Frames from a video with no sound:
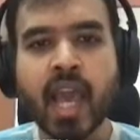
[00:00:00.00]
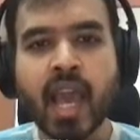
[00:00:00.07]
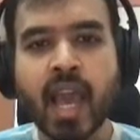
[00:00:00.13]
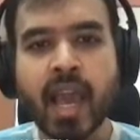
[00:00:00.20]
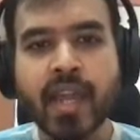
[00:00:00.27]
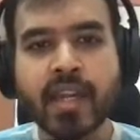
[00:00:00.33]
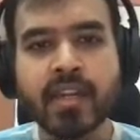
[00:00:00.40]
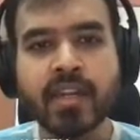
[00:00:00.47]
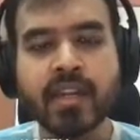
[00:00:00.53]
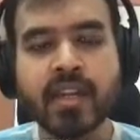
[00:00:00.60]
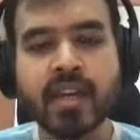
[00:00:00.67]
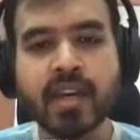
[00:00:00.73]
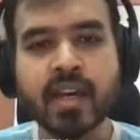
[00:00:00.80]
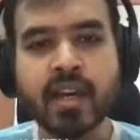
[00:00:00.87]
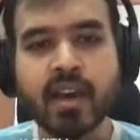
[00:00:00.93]
And
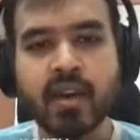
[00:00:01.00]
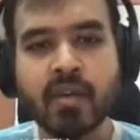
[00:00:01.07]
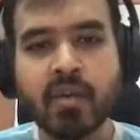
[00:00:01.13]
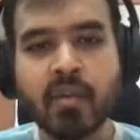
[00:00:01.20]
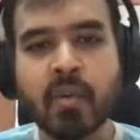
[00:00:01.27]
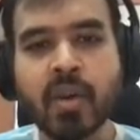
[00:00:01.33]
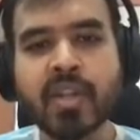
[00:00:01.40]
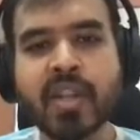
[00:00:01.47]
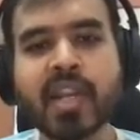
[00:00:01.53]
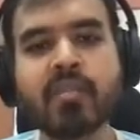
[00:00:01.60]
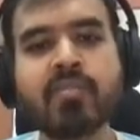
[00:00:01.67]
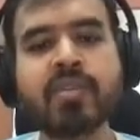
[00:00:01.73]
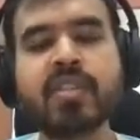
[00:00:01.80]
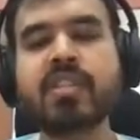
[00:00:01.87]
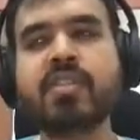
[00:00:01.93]
what you end
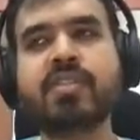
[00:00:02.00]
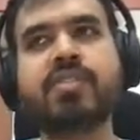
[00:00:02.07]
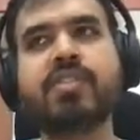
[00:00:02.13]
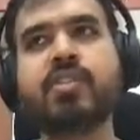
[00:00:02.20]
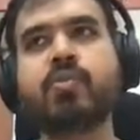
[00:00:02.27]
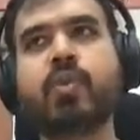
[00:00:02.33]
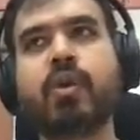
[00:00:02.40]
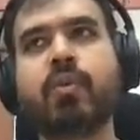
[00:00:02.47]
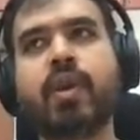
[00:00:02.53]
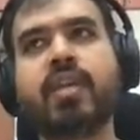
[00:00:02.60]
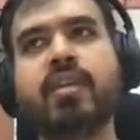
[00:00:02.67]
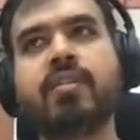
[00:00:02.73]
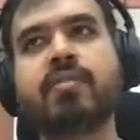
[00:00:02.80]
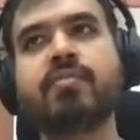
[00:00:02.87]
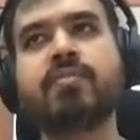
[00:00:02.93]
up with is just
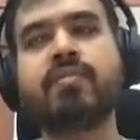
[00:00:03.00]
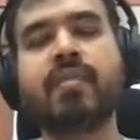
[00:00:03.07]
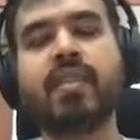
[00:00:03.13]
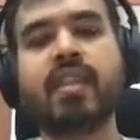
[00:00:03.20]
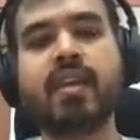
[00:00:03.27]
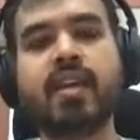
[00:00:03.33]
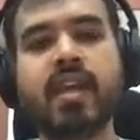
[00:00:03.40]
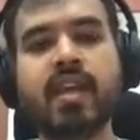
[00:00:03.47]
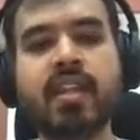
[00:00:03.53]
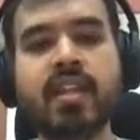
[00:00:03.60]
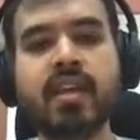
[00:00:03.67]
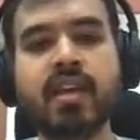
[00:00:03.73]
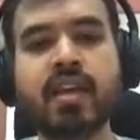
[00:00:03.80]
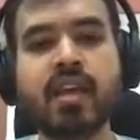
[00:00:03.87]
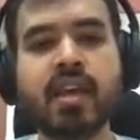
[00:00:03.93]
yy, right?
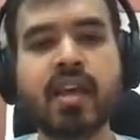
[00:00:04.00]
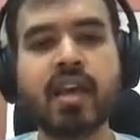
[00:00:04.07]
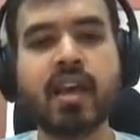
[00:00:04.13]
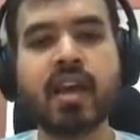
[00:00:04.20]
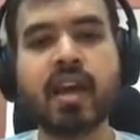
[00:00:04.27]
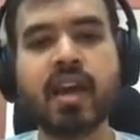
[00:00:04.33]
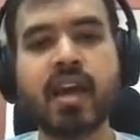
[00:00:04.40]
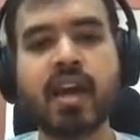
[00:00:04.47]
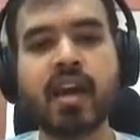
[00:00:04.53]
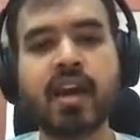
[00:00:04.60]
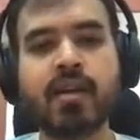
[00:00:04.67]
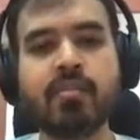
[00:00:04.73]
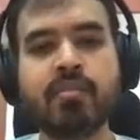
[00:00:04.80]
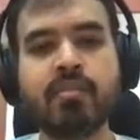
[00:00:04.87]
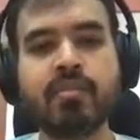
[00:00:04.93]

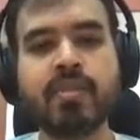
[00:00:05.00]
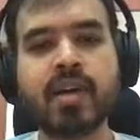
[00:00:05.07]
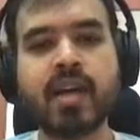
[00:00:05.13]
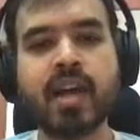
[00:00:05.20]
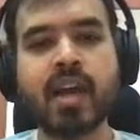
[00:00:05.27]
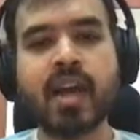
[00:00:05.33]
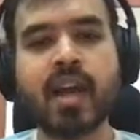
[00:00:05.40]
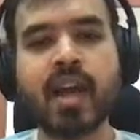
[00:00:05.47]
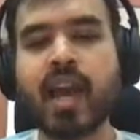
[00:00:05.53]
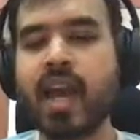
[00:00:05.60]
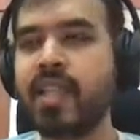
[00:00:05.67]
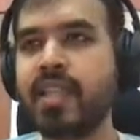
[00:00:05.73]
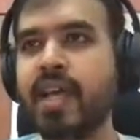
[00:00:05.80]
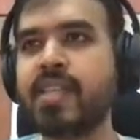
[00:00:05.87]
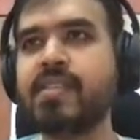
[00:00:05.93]

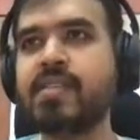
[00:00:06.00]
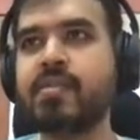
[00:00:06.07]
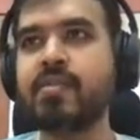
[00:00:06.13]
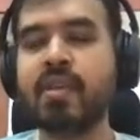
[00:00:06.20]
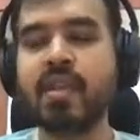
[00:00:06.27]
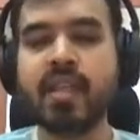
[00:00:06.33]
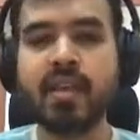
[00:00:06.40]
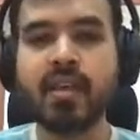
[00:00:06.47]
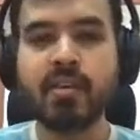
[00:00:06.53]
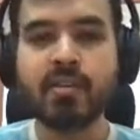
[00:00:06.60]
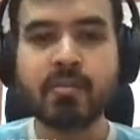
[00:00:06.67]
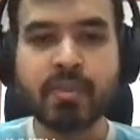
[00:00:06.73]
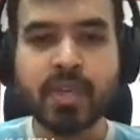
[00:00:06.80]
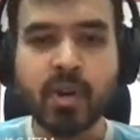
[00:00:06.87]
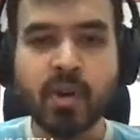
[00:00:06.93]
And that's,
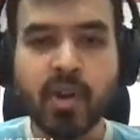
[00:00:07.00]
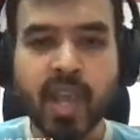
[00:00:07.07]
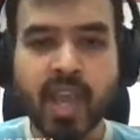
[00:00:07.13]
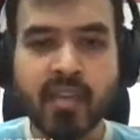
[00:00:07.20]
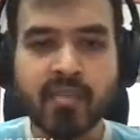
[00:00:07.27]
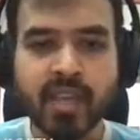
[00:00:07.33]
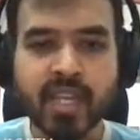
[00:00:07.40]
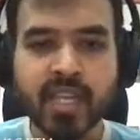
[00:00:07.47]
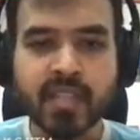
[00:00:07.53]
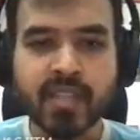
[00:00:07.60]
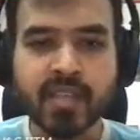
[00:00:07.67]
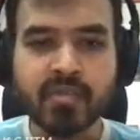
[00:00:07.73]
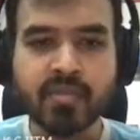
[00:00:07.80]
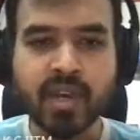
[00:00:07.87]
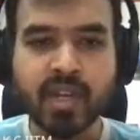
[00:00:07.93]
we don't have any
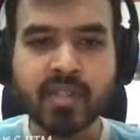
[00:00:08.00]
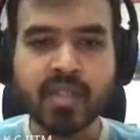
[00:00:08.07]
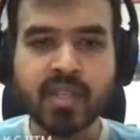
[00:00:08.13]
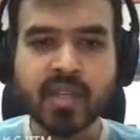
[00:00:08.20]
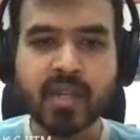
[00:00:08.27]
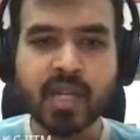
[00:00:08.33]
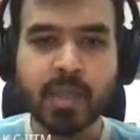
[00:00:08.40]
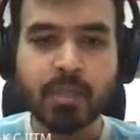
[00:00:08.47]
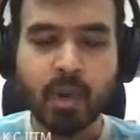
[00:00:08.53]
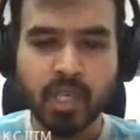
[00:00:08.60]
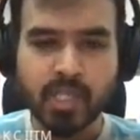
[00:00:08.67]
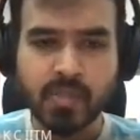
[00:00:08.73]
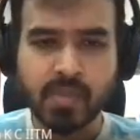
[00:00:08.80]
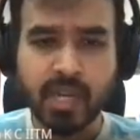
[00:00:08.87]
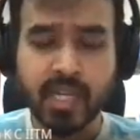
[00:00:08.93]
other further
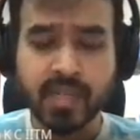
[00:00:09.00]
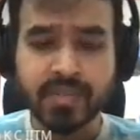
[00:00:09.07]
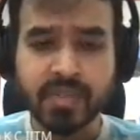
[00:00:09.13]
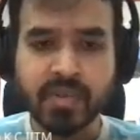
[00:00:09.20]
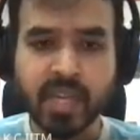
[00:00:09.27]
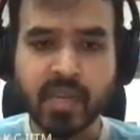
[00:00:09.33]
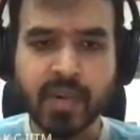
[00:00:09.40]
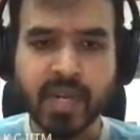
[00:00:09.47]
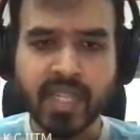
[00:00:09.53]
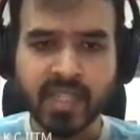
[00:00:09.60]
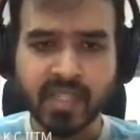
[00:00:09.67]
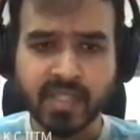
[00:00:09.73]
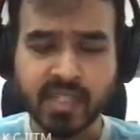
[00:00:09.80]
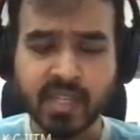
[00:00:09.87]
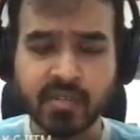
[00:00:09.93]
possibility of evaluating
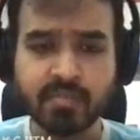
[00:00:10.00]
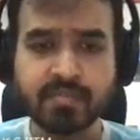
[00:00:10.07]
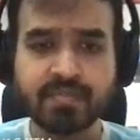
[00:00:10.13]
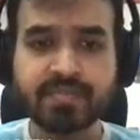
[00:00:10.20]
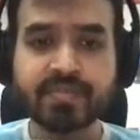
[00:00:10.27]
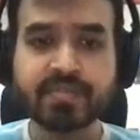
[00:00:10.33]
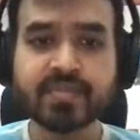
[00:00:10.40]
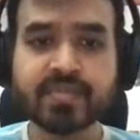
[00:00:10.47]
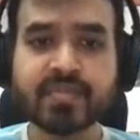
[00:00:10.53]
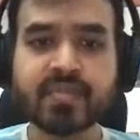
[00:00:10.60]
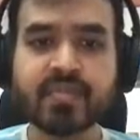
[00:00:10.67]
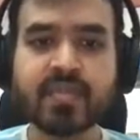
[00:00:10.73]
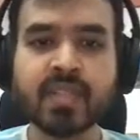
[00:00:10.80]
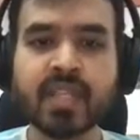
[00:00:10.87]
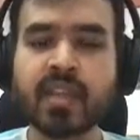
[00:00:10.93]
this term,
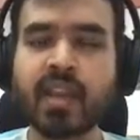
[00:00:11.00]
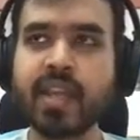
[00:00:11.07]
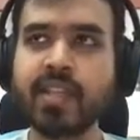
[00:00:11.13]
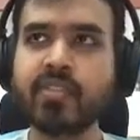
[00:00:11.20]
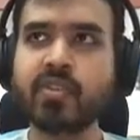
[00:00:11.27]
right?